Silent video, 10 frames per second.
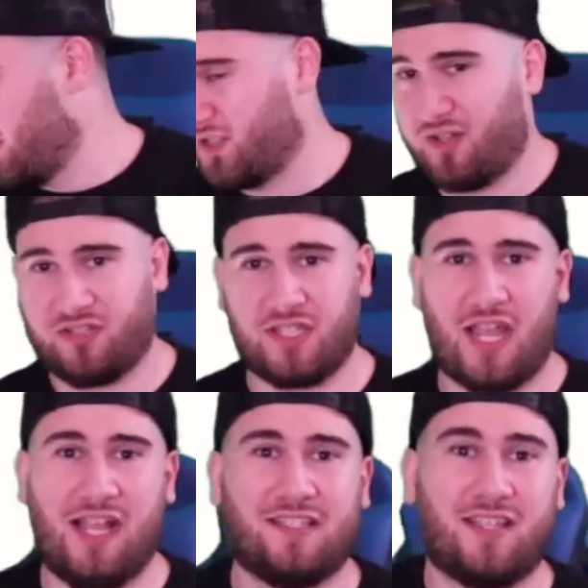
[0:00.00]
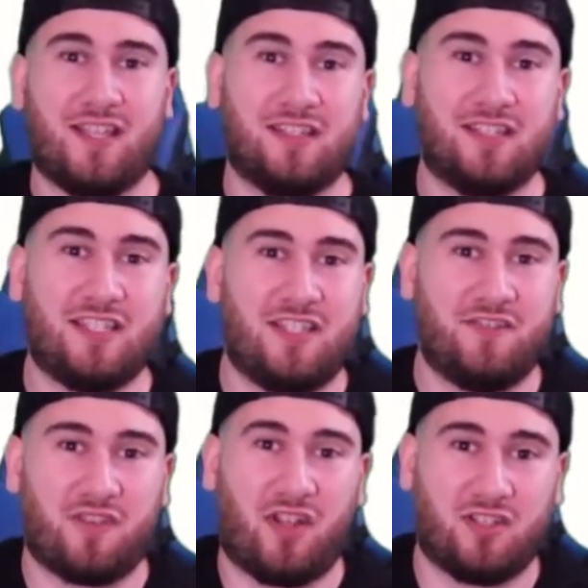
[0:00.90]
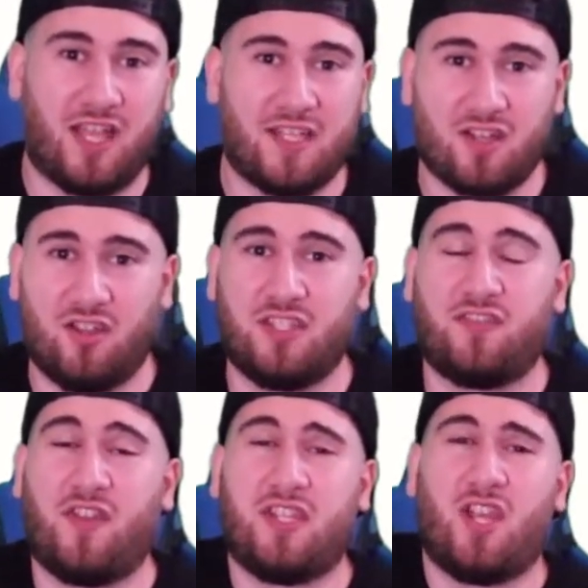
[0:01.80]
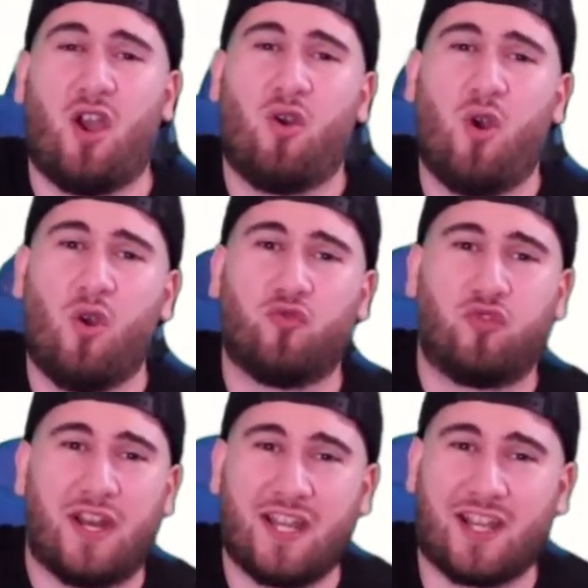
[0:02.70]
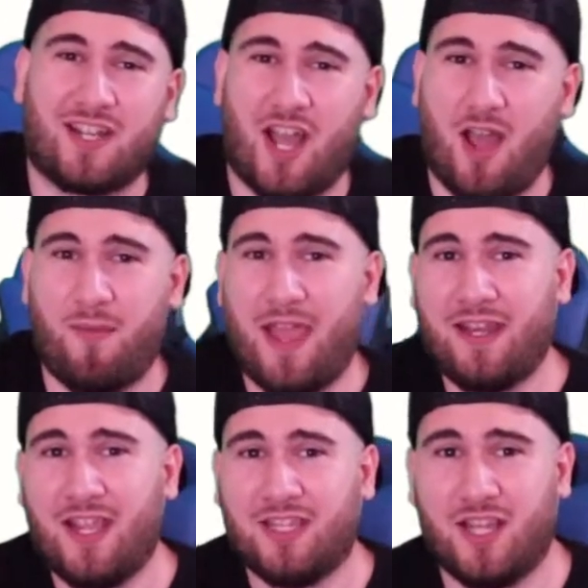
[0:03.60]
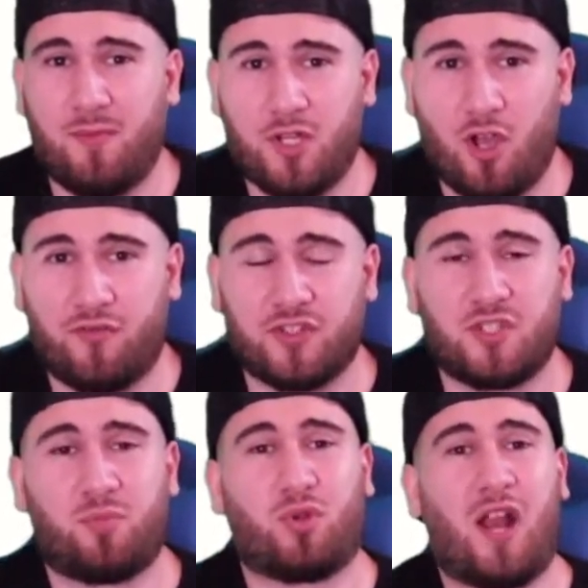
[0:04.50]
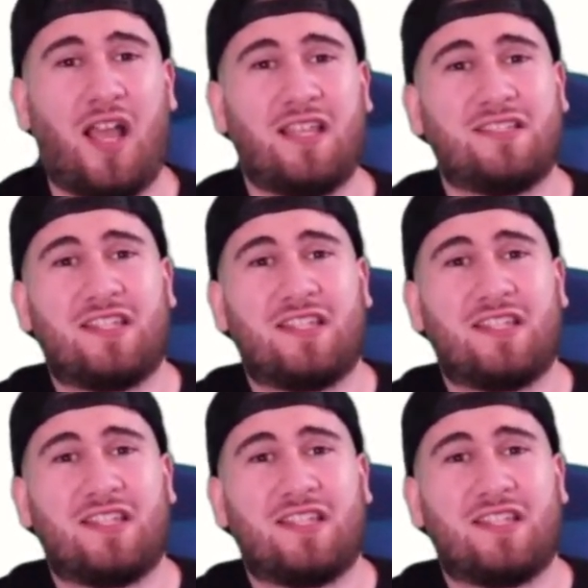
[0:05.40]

Seriously, guys, leave a like on this video, write a comment, let me know if you're surprised.